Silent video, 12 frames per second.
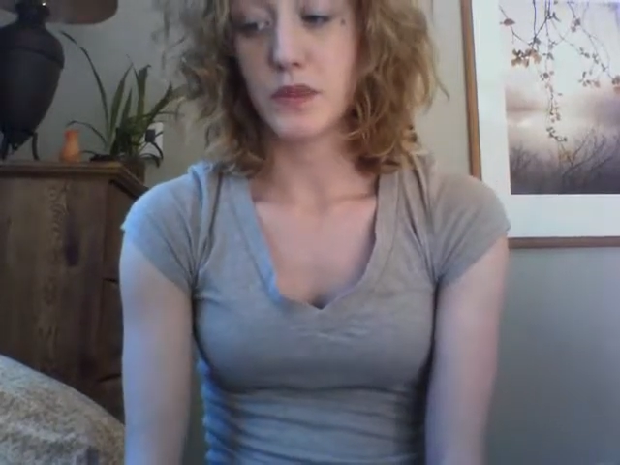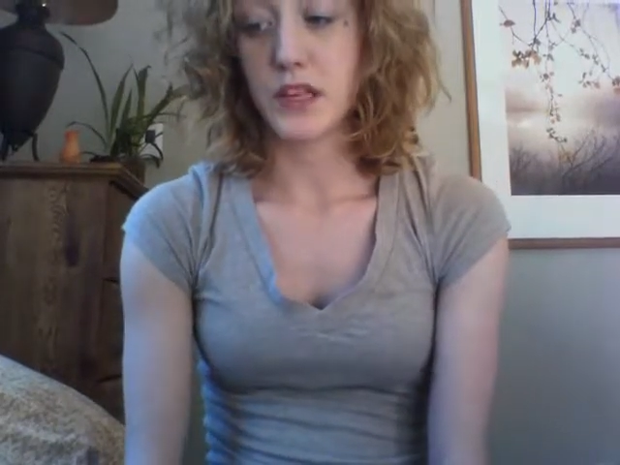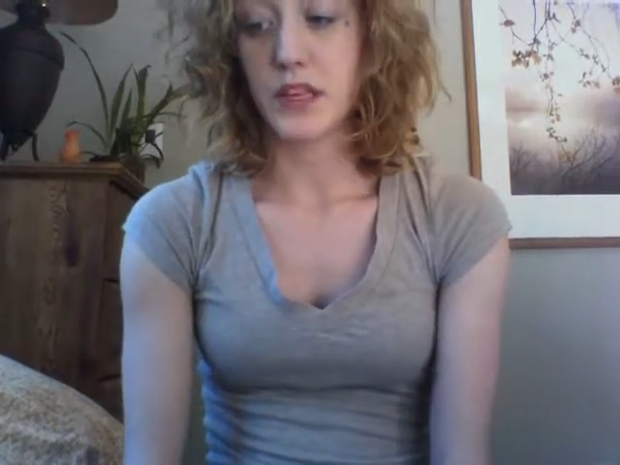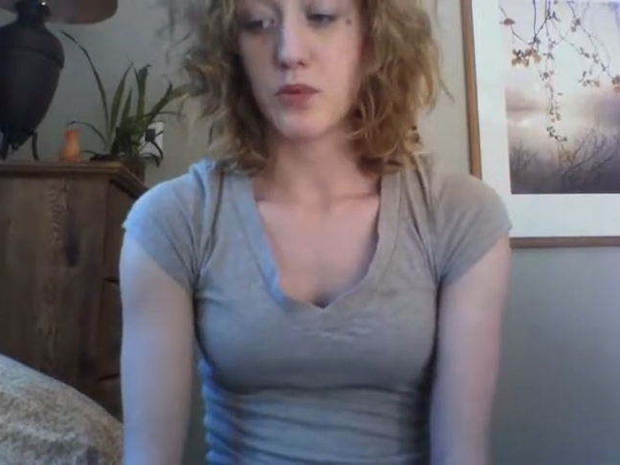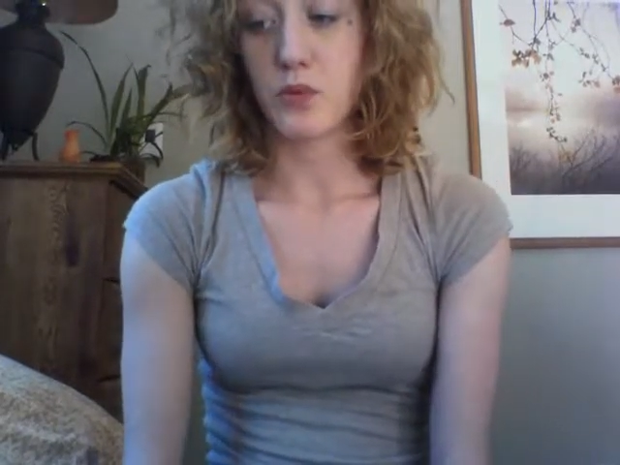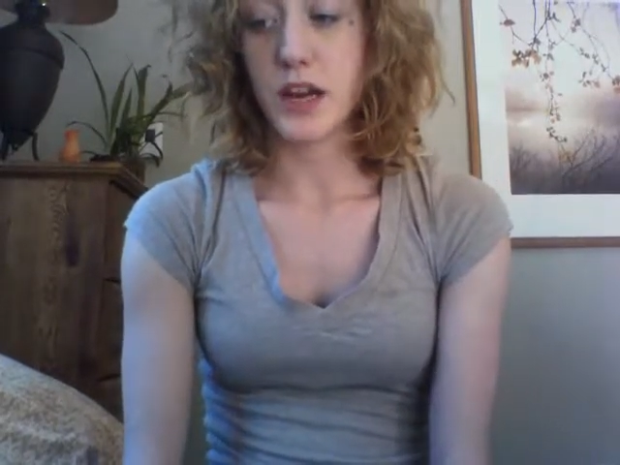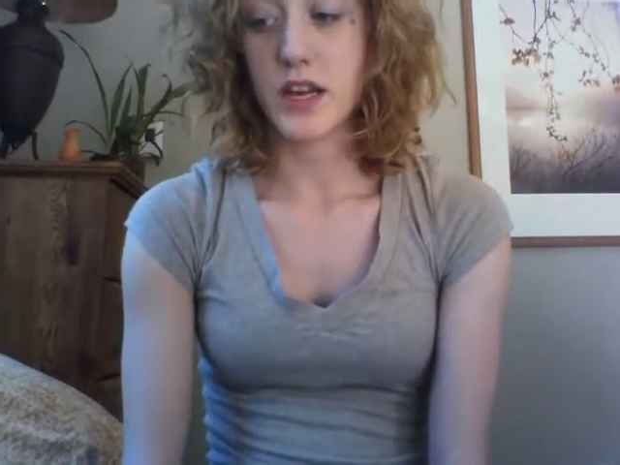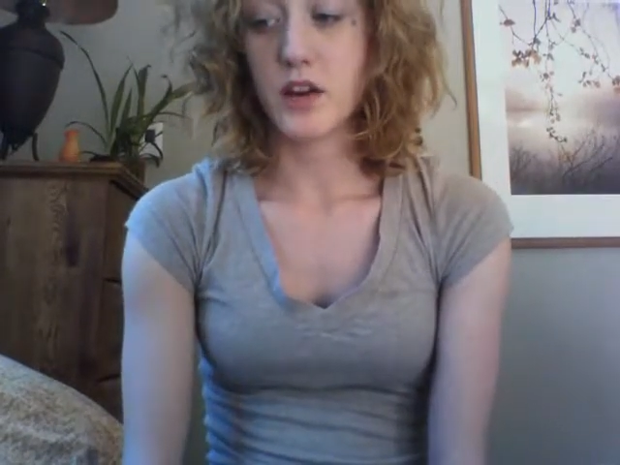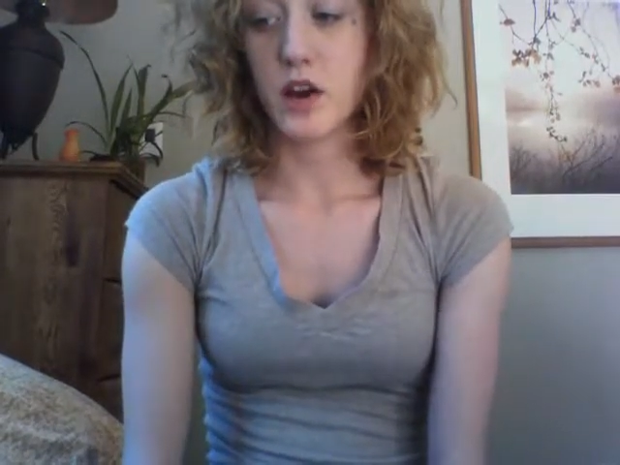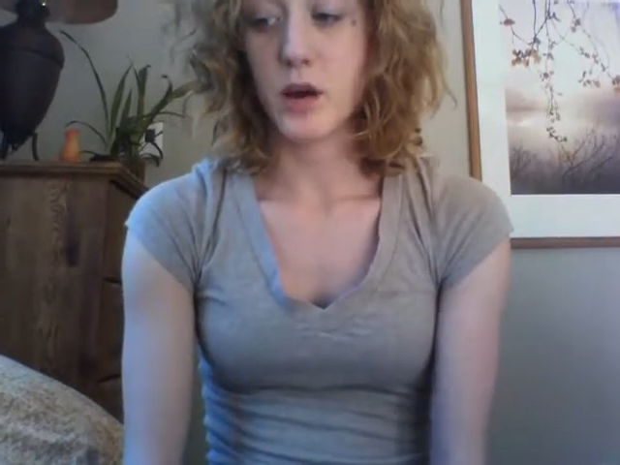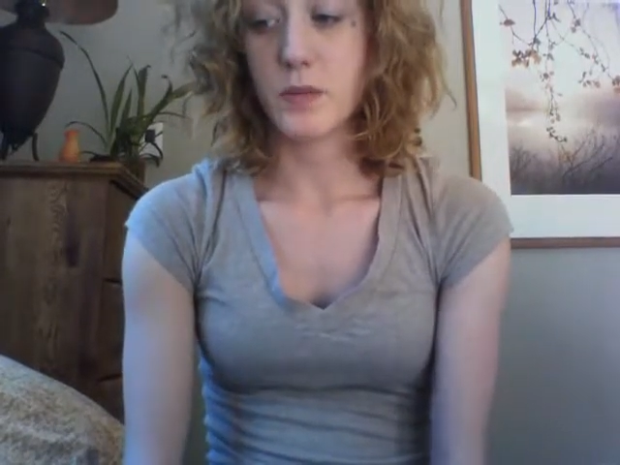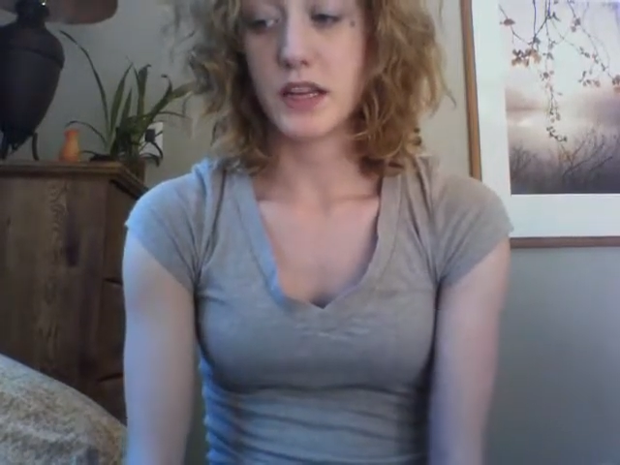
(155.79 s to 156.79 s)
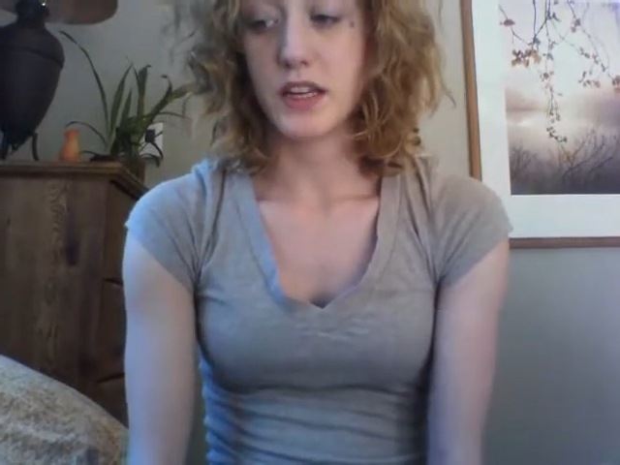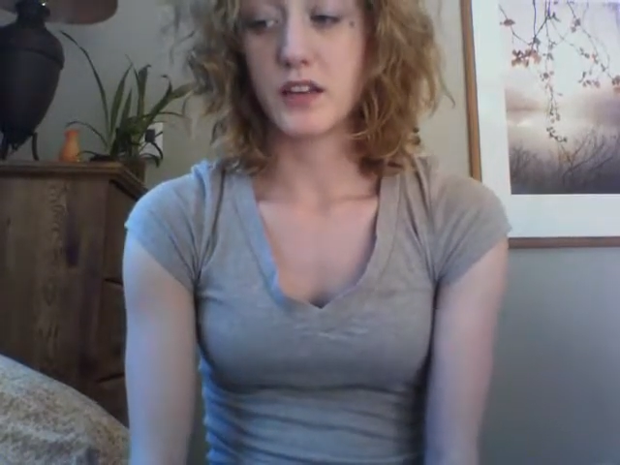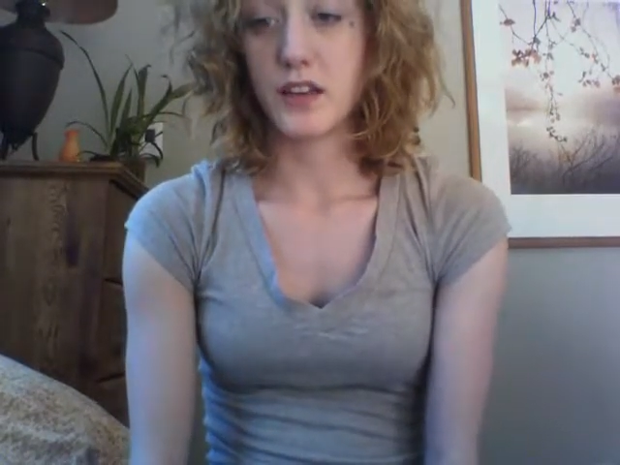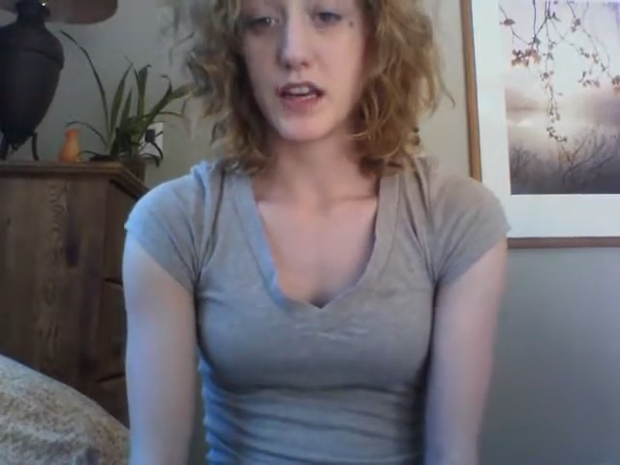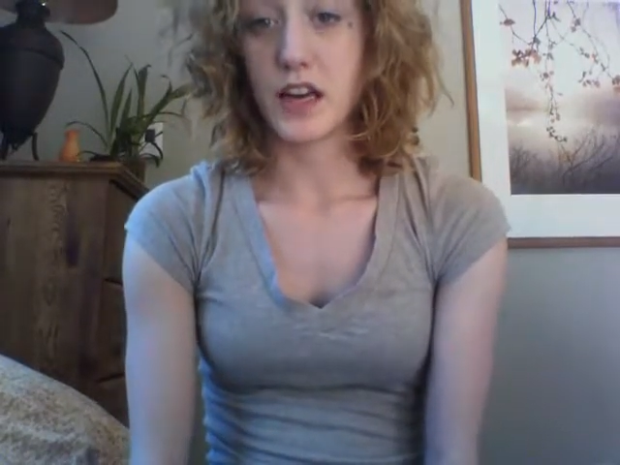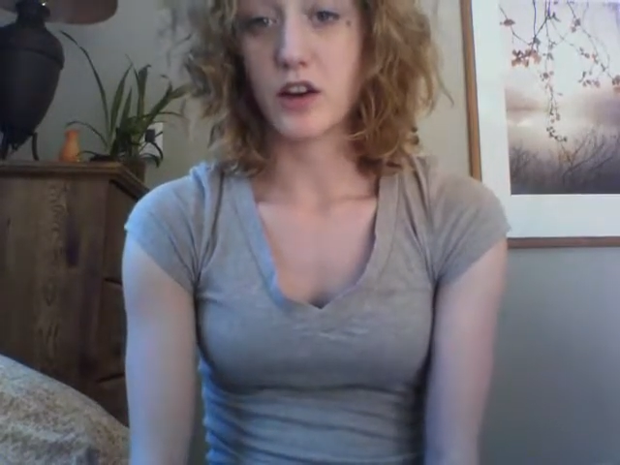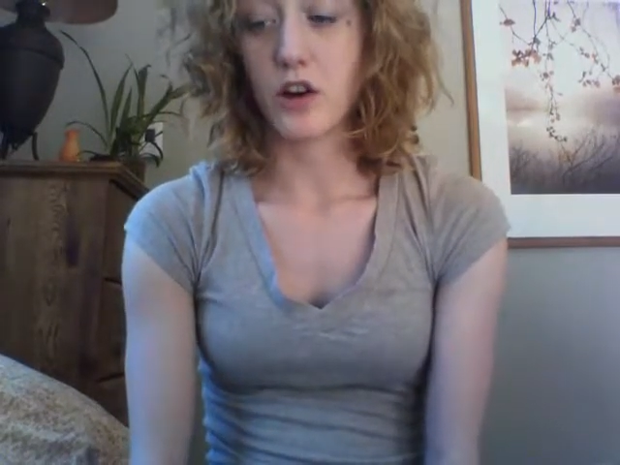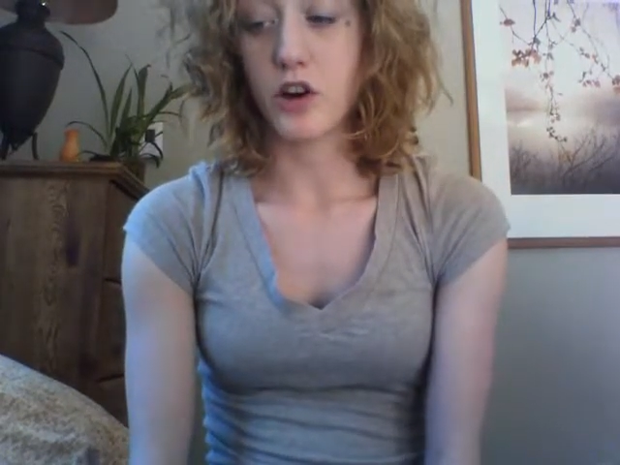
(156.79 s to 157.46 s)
the right common iliac